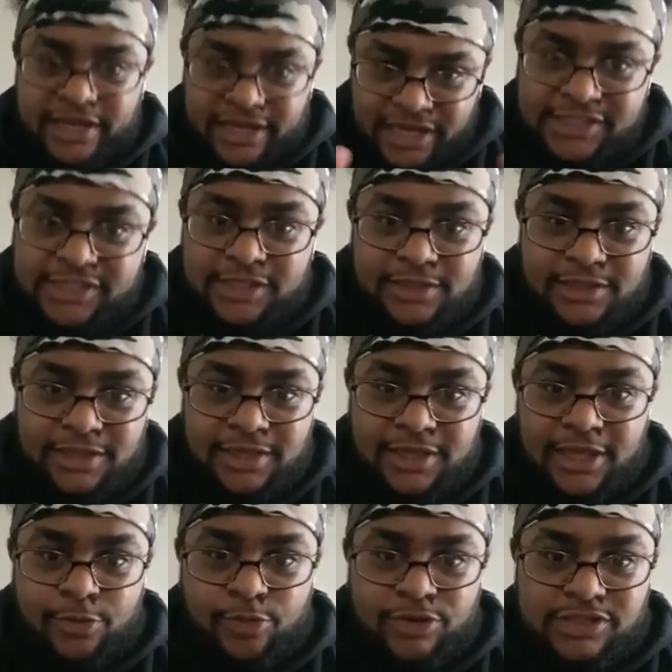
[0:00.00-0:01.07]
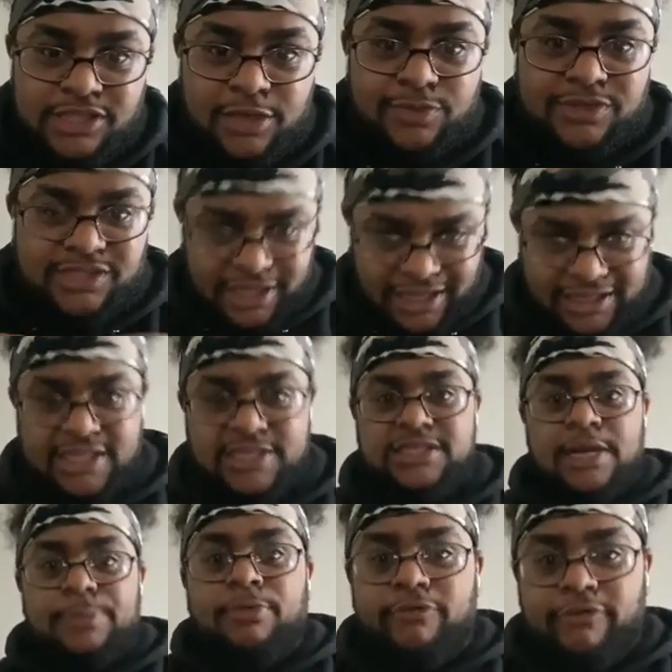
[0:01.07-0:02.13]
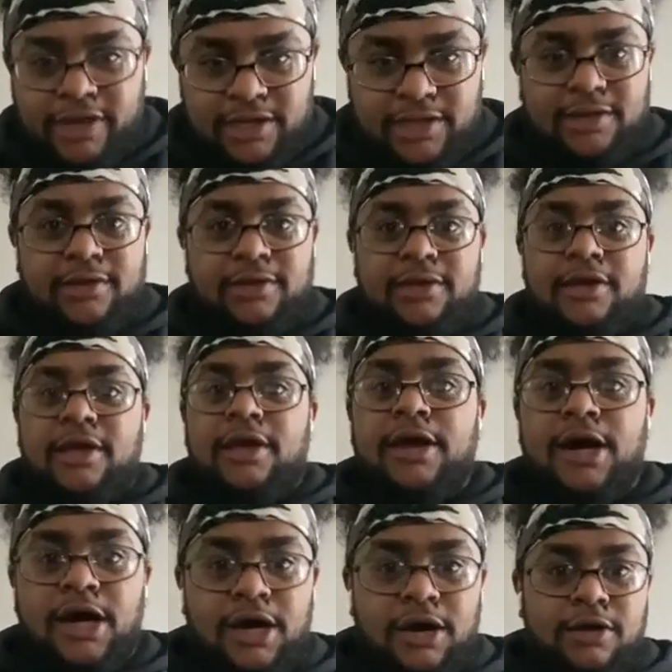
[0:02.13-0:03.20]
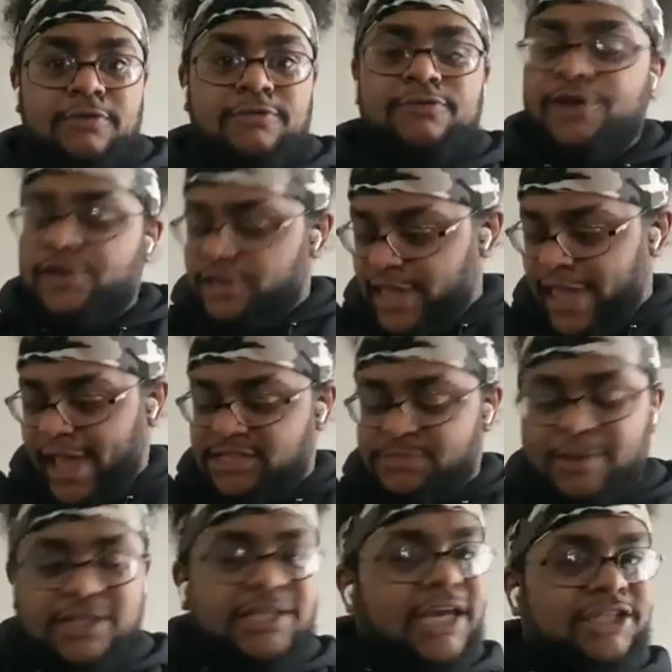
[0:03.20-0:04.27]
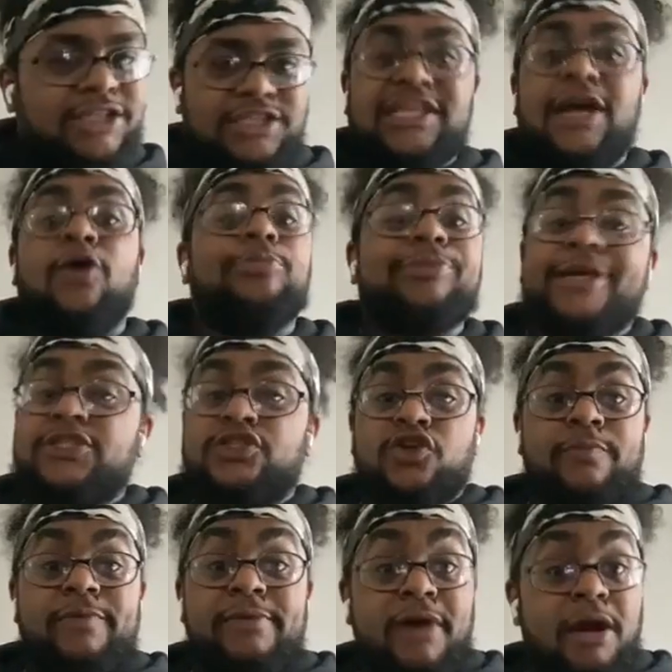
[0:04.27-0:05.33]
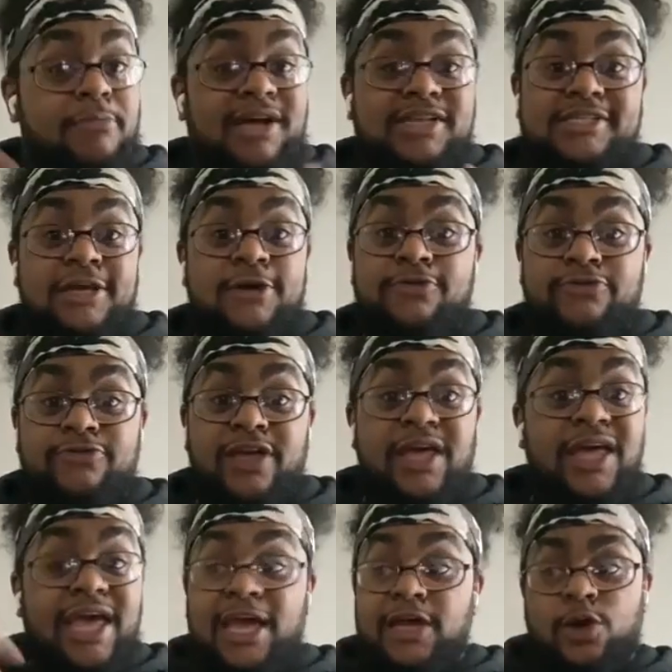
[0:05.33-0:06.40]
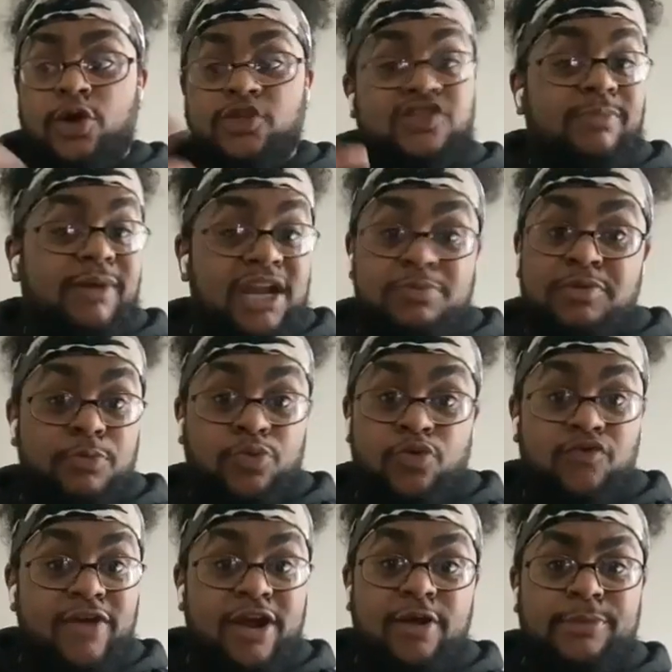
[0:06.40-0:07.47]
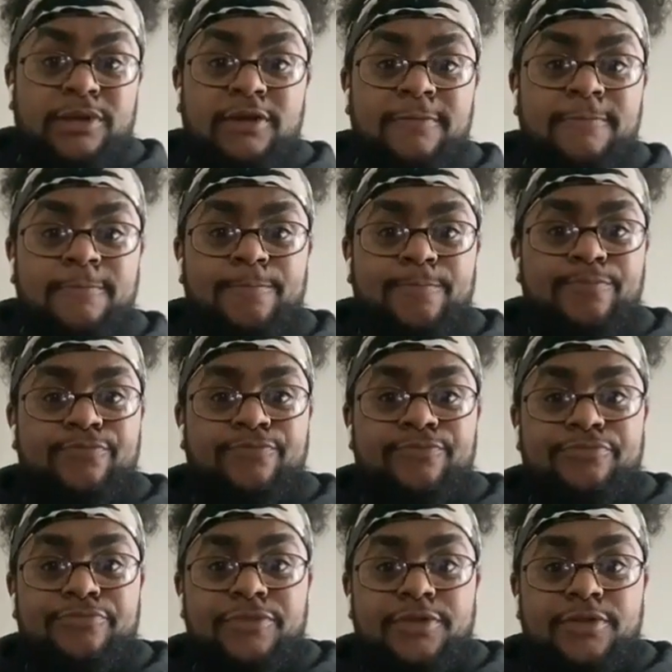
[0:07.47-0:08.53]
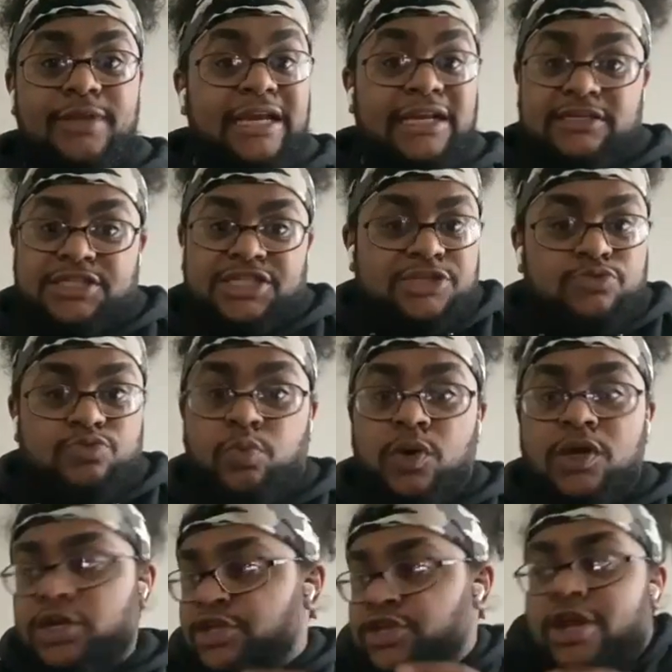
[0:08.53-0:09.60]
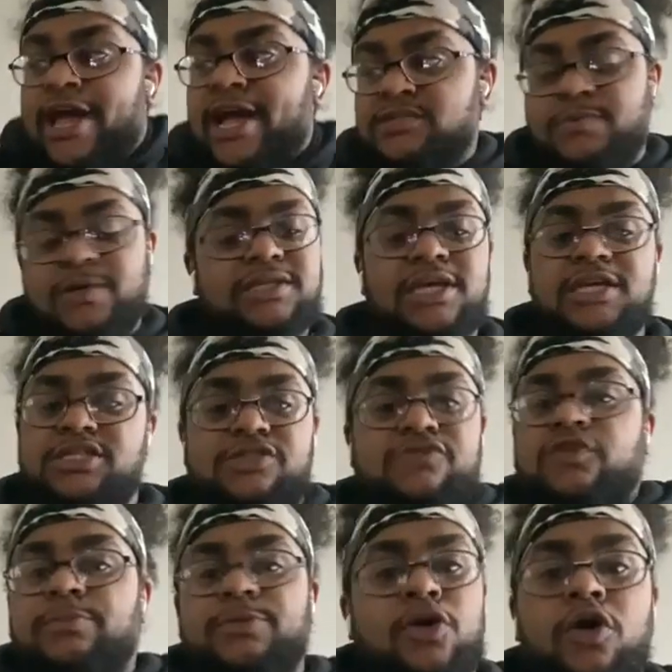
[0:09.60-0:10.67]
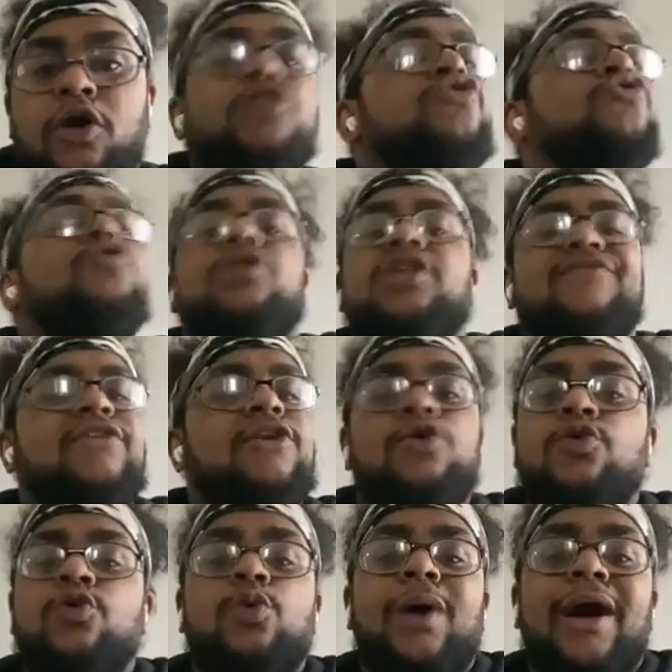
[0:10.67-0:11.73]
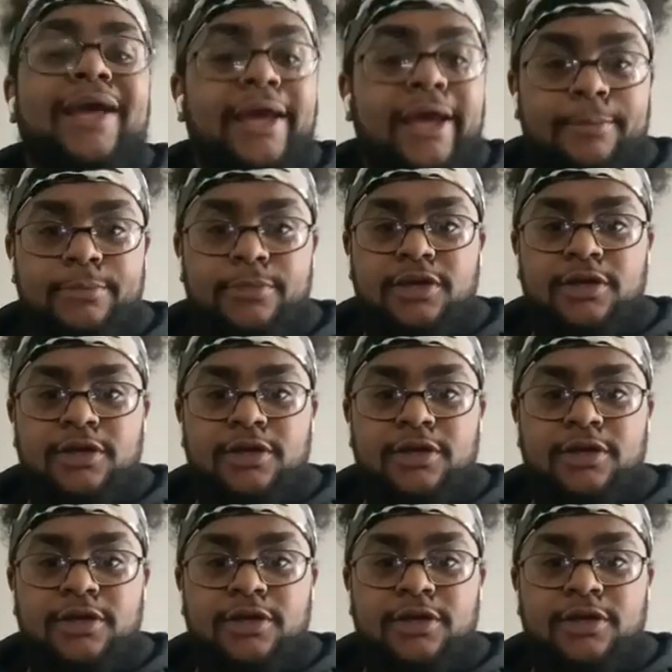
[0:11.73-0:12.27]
initially. It was like the separating of expectations that were placed on me by myself and also by the people around me. Like just what your expectations for me are, and you don't even know who I